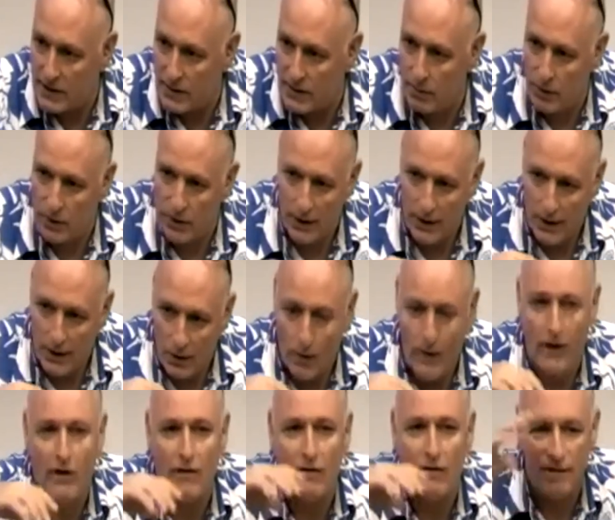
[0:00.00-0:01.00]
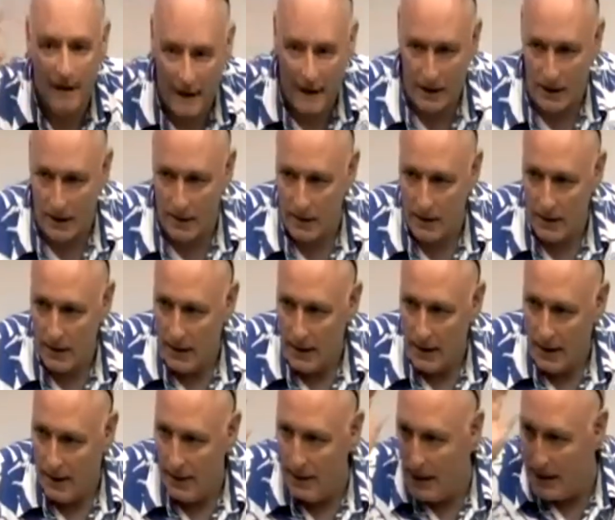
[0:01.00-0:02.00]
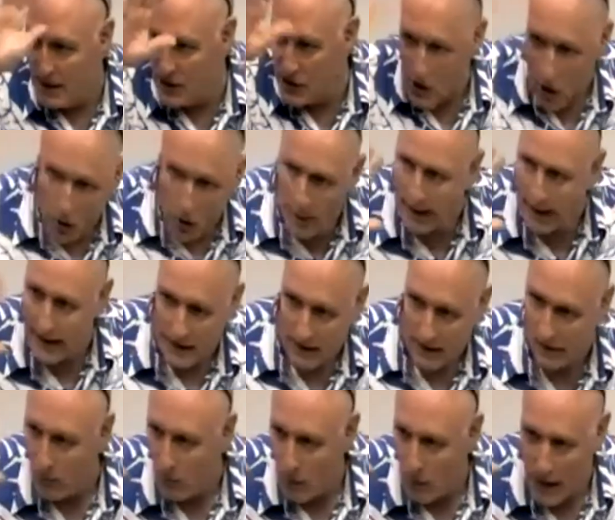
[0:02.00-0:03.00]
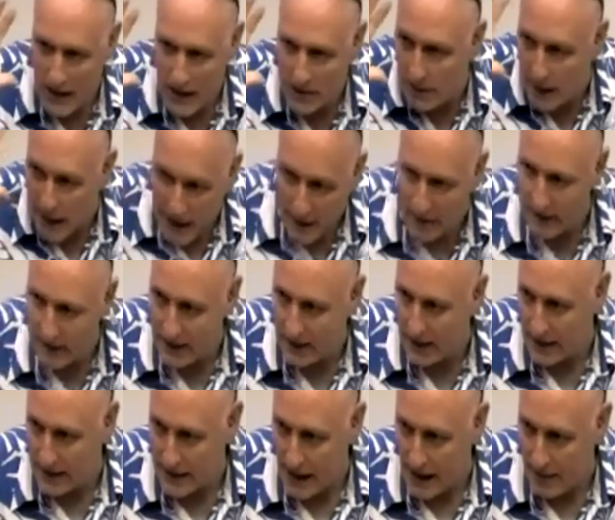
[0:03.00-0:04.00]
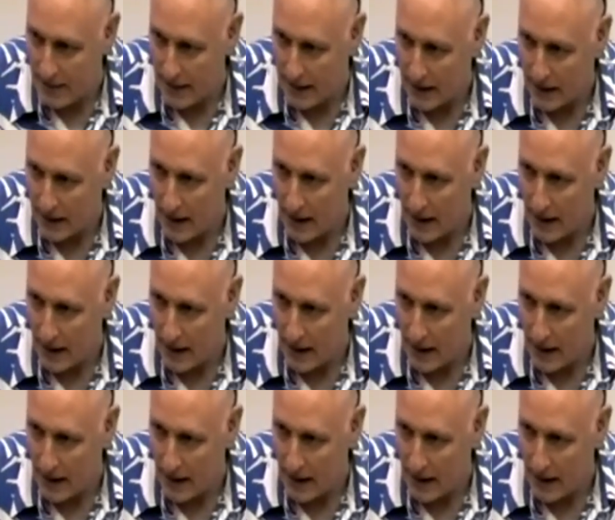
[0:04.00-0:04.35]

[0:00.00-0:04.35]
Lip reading: But we are affected in so many different ways by everything that's happening.